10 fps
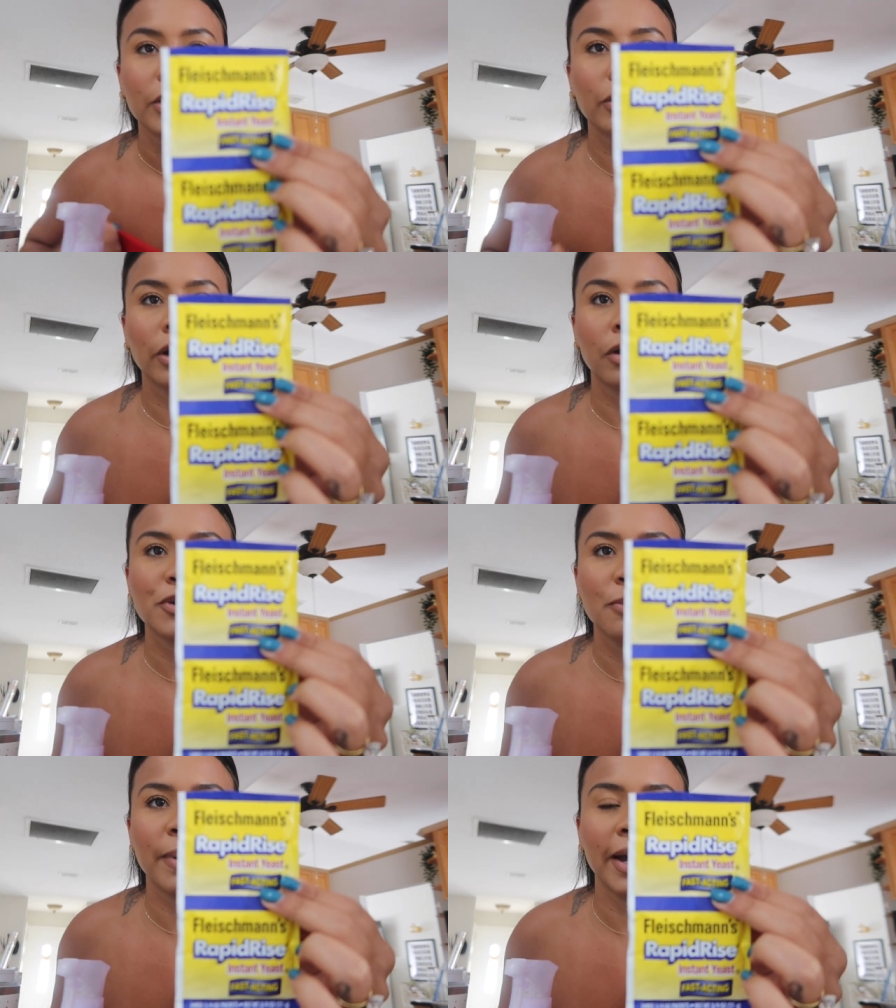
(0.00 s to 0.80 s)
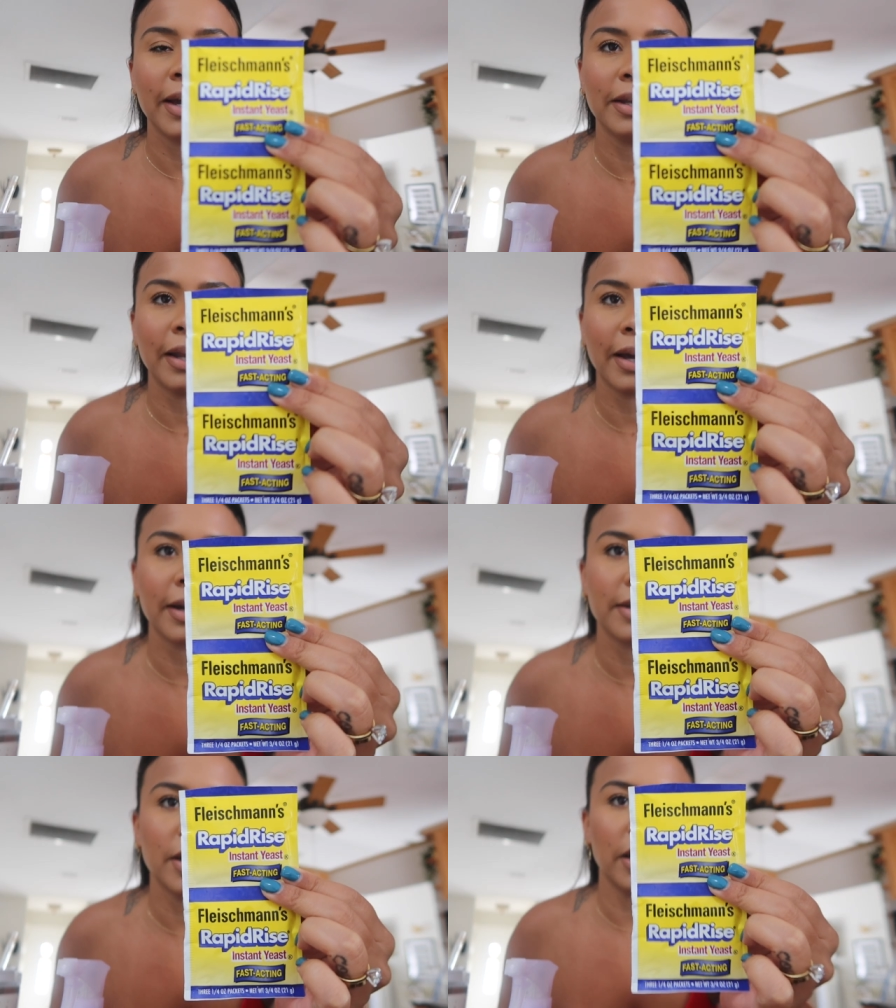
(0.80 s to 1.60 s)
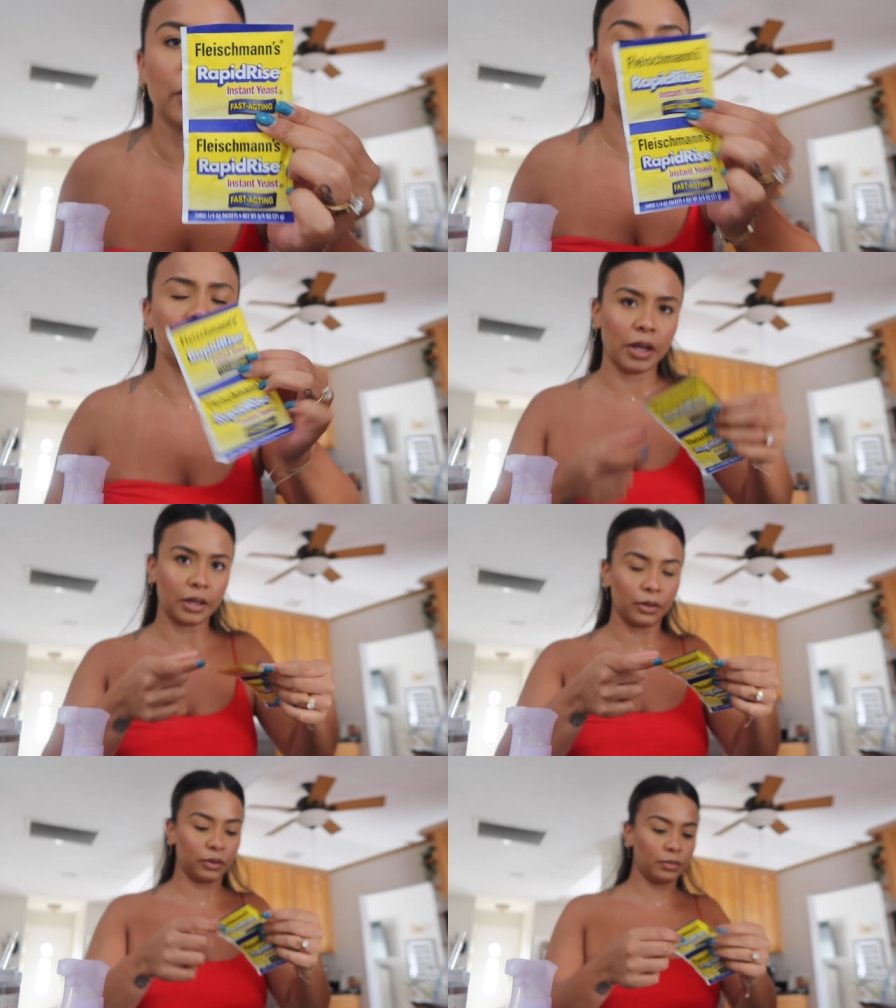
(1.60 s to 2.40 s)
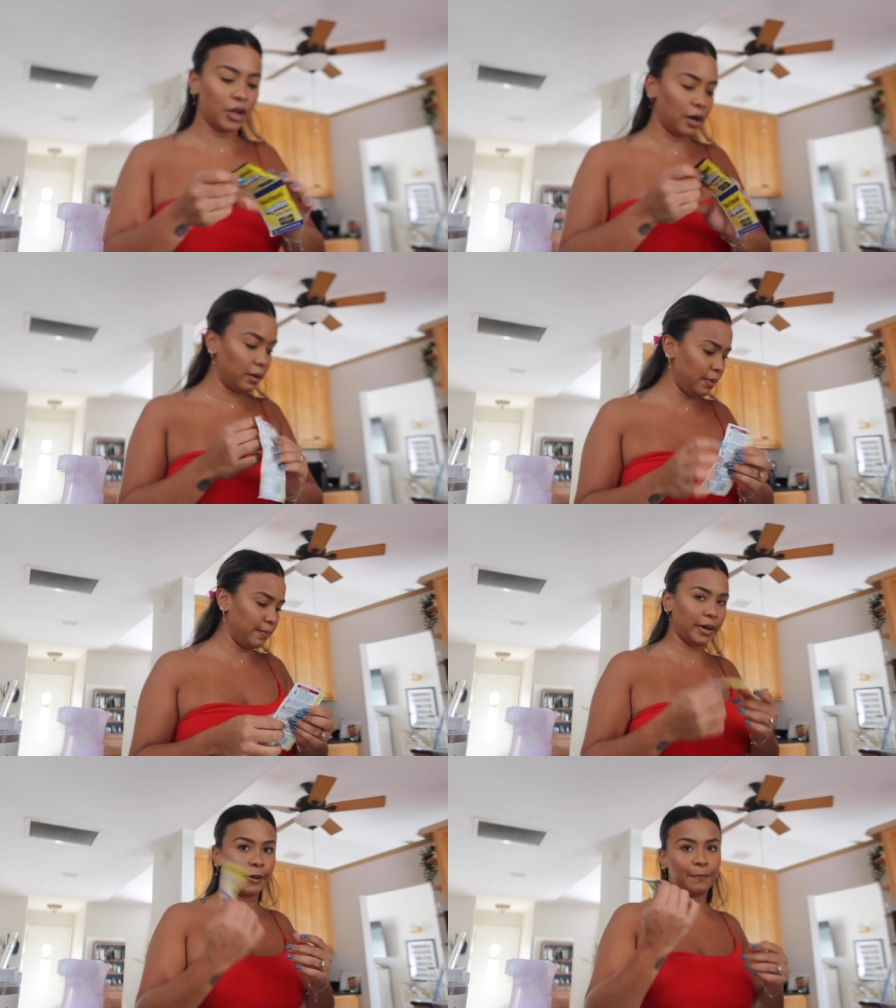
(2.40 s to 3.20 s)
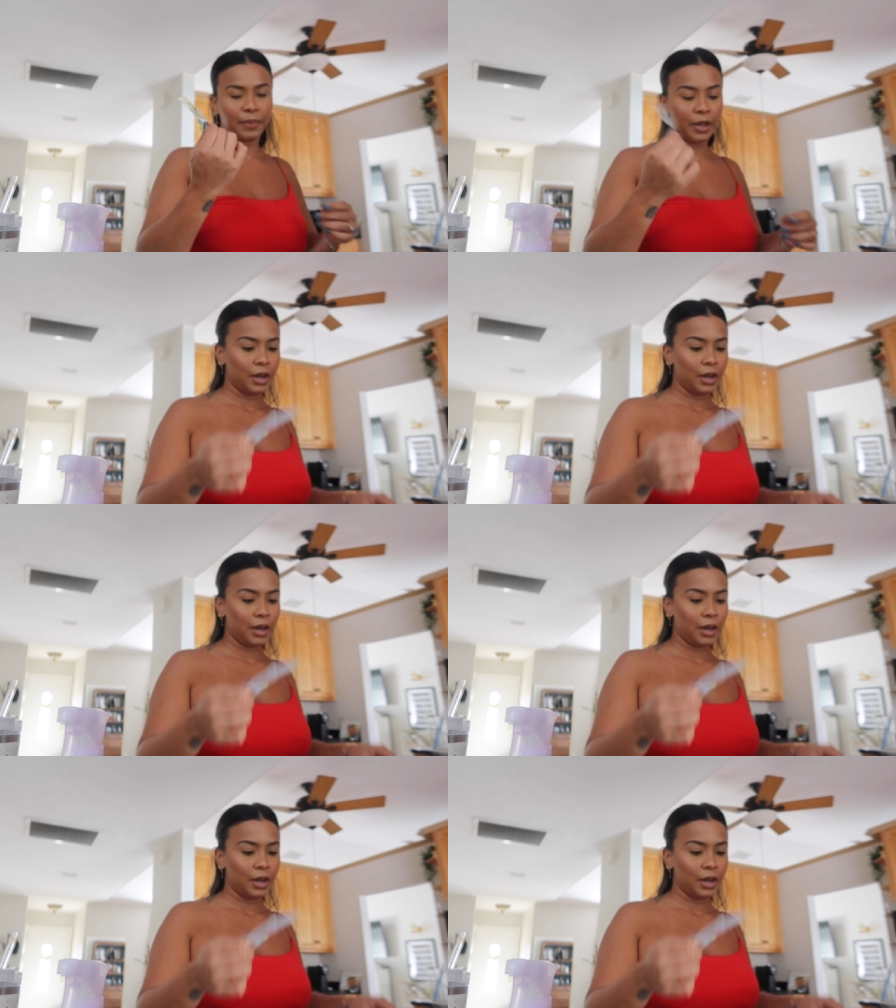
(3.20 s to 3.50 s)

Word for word: You can also buy it in like a container, like a little tub, but